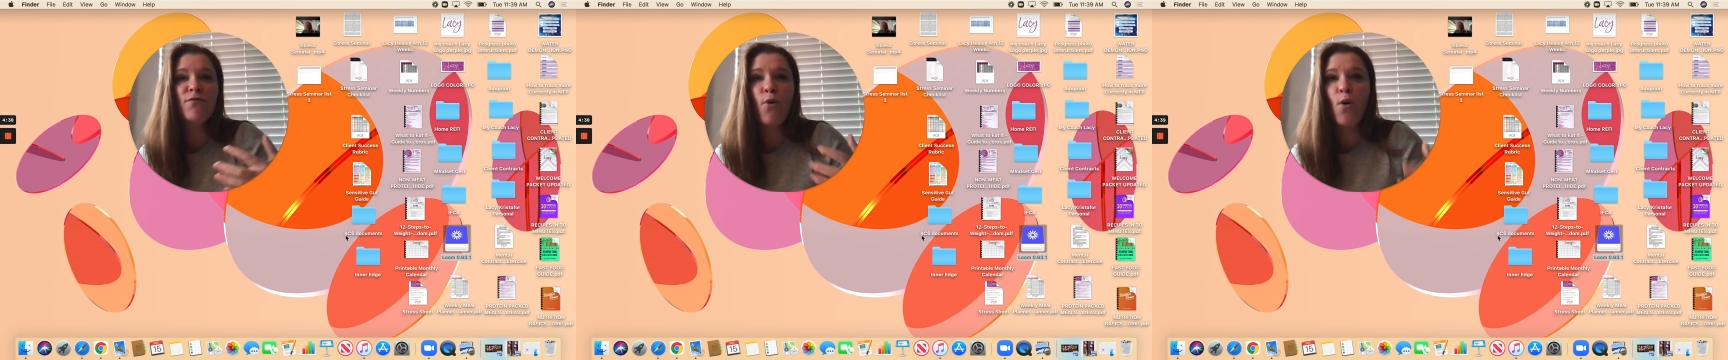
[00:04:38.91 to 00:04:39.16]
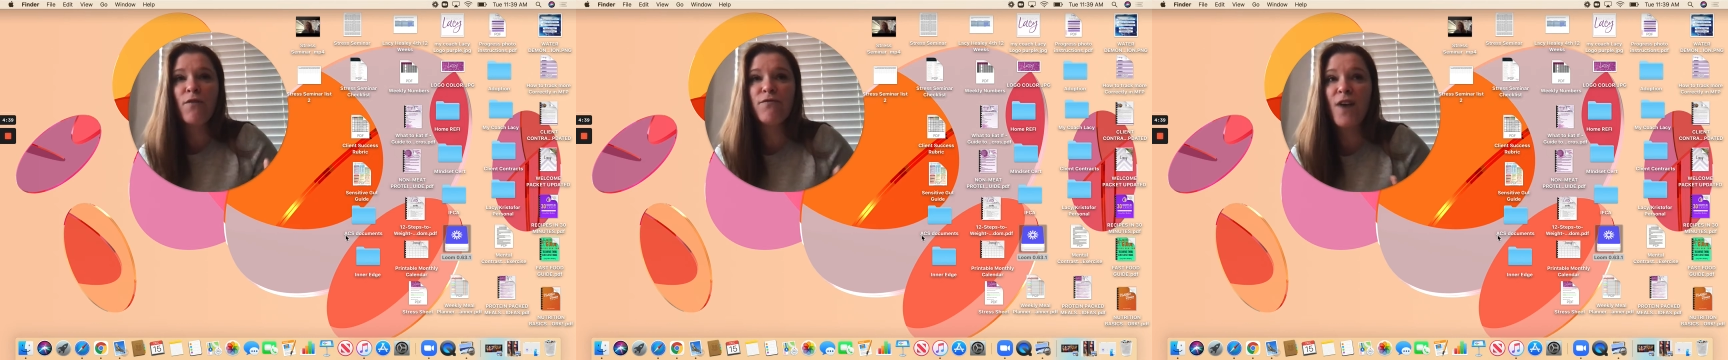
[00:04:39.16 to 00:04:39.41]

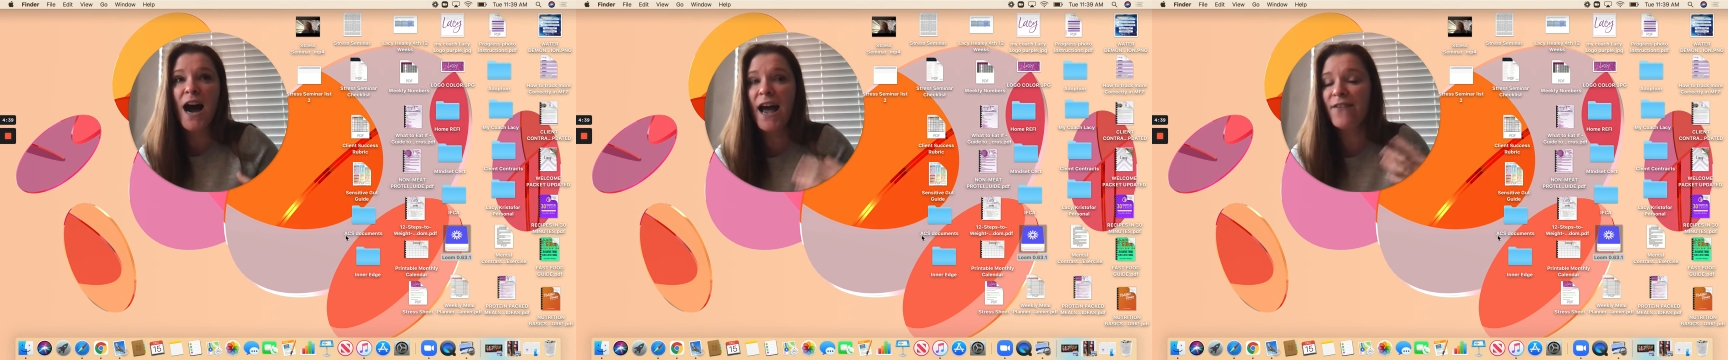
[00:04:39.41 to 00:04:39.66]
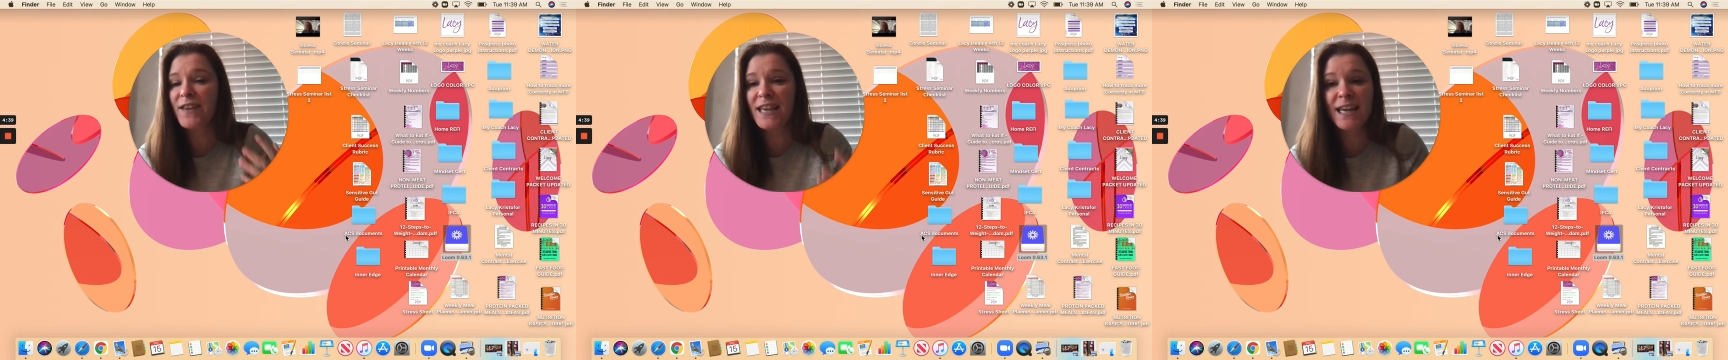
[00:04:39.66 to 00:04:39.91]
4,
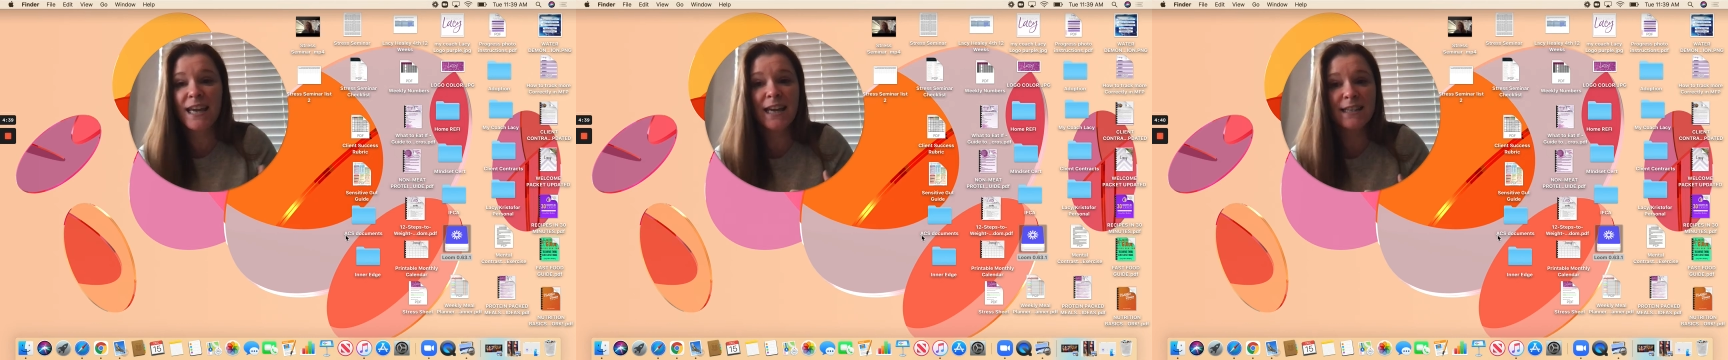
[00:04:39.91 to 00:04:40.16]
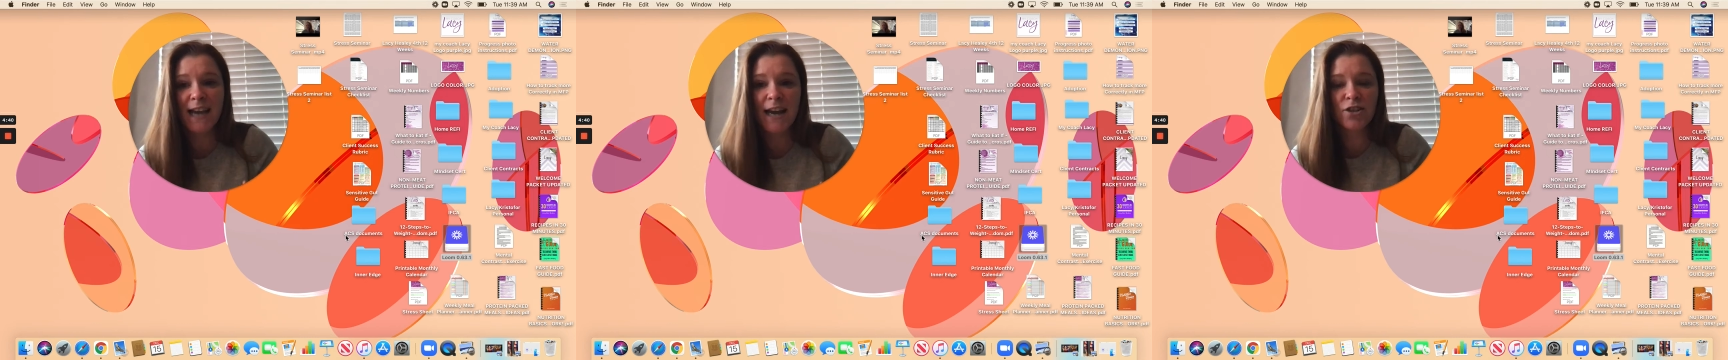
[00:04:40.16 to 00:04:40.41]
5
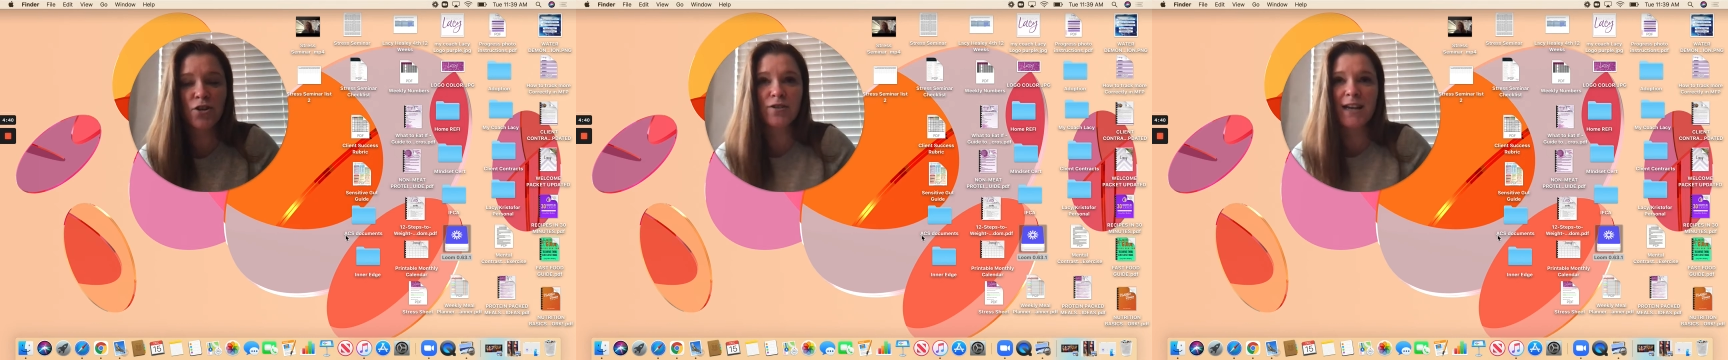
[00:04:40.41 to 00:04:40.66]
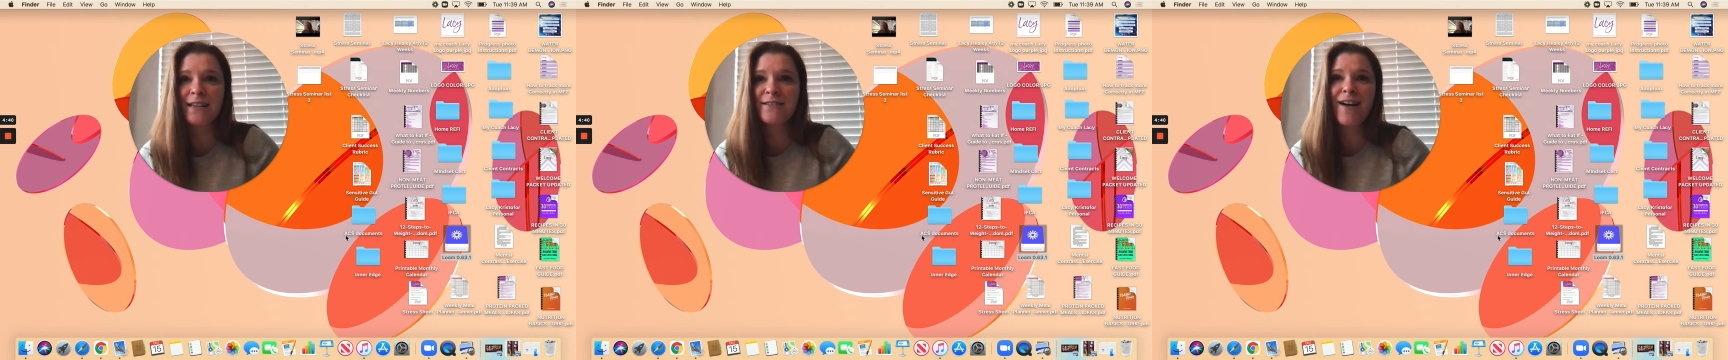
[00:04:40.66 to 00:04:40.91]
HIIT
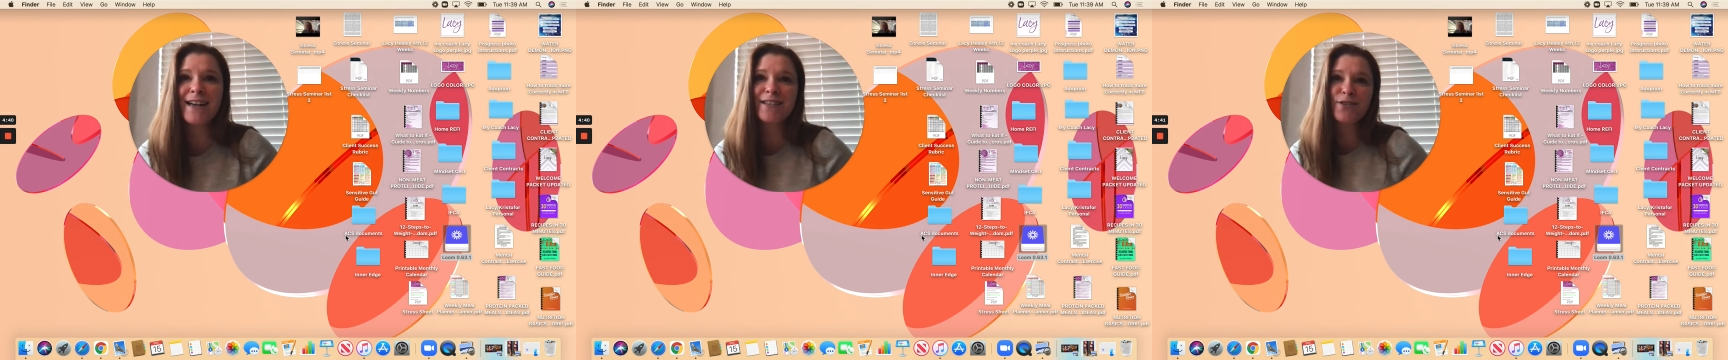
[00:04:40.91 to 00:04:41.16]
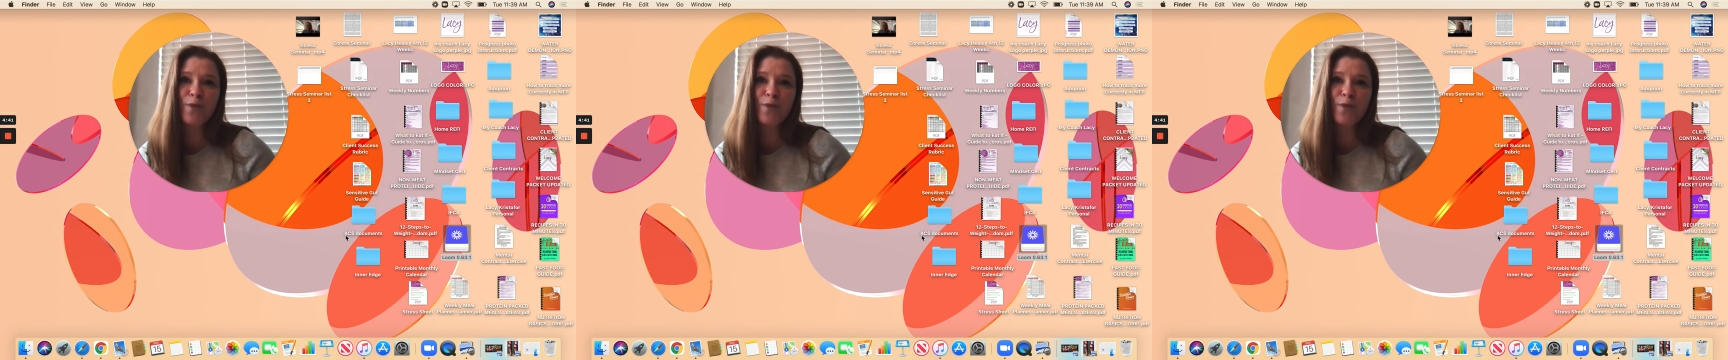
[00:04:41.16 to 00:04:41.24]
exercise classes.